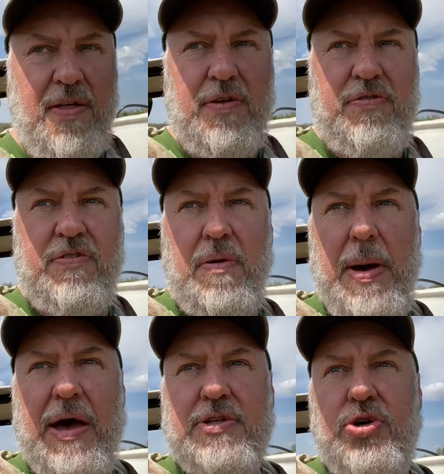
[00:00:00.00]
this is
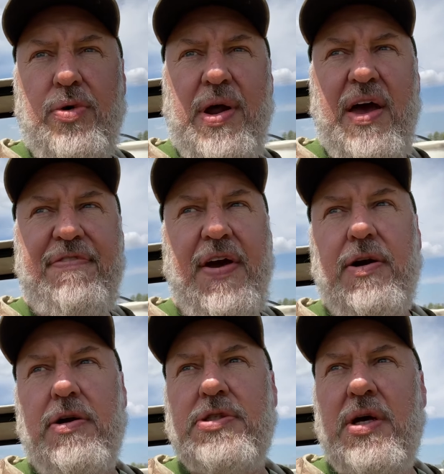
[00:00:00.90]
about 2.5
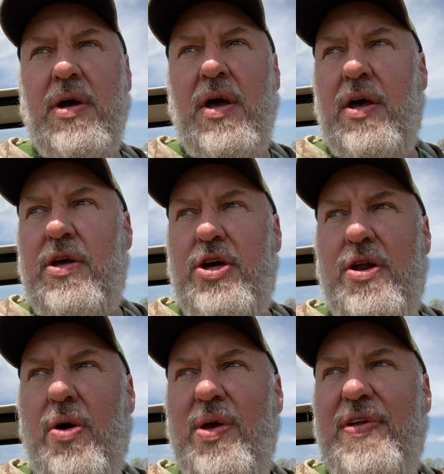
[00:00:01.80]
acres. You
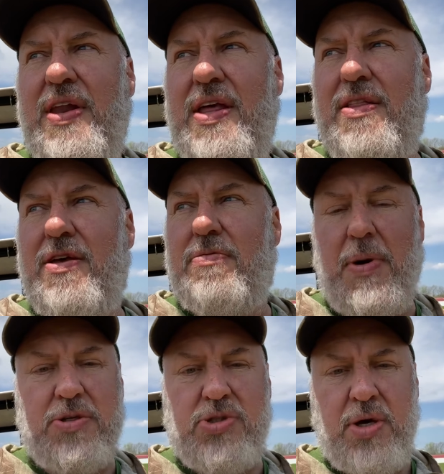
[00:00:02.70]
don't even need this
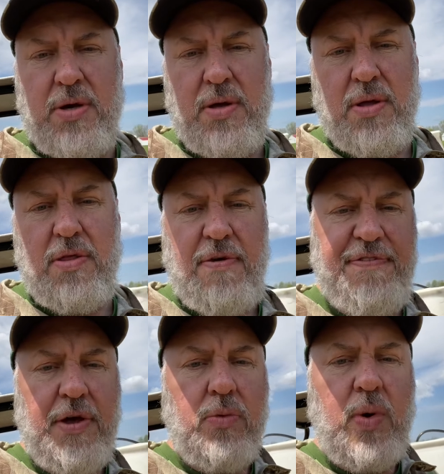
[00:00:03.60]
much. The
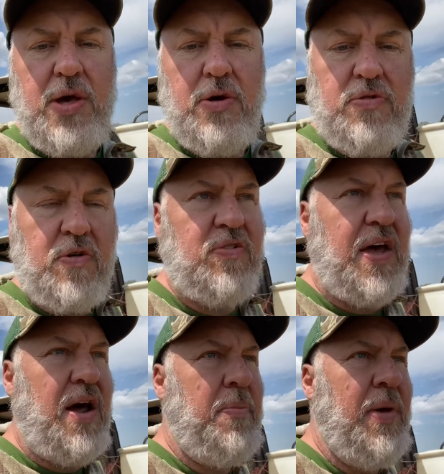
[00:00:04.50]
field we used to
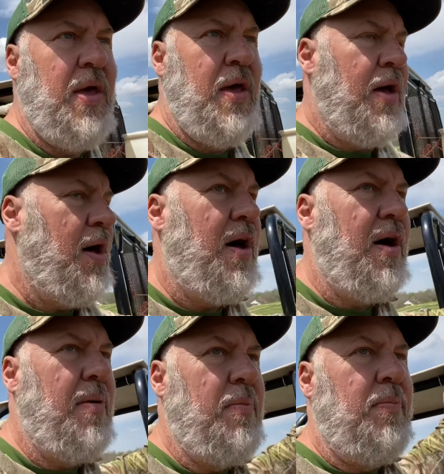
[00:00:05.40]
set up
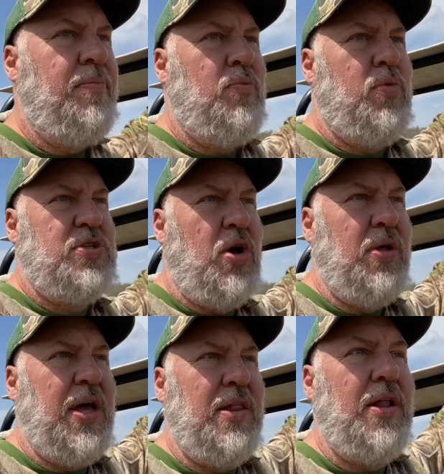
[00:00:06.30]
was
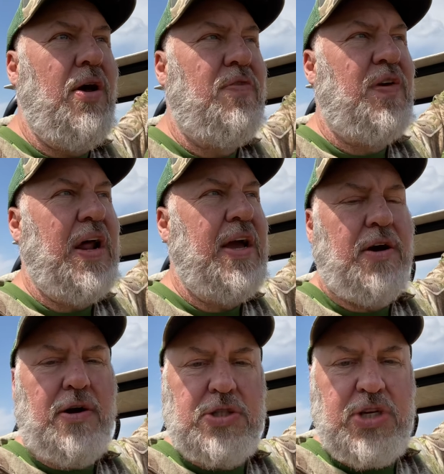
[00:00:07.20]
only a little over an
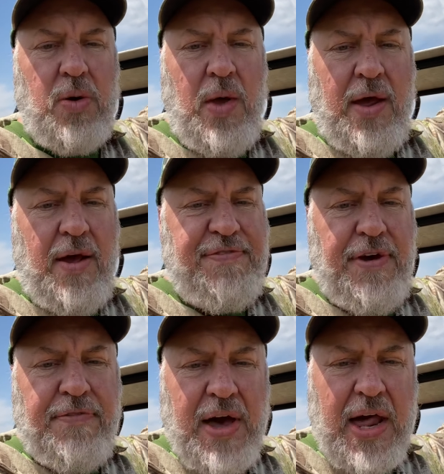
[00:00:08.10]
acre. So if
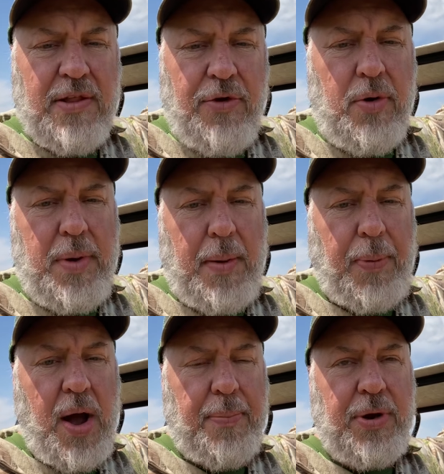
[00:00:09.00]
you've got a little bit of
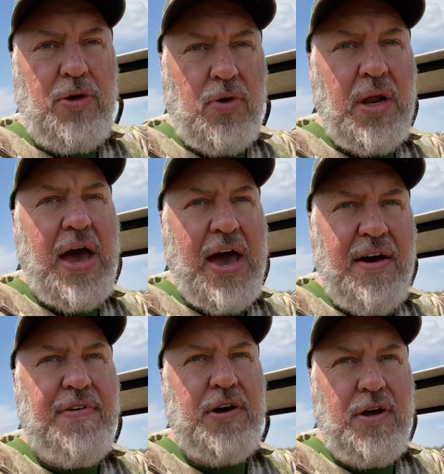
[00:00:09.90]
property, you can
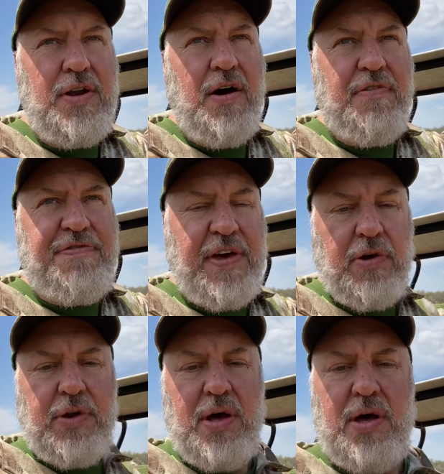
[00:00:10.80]
have a good dove field.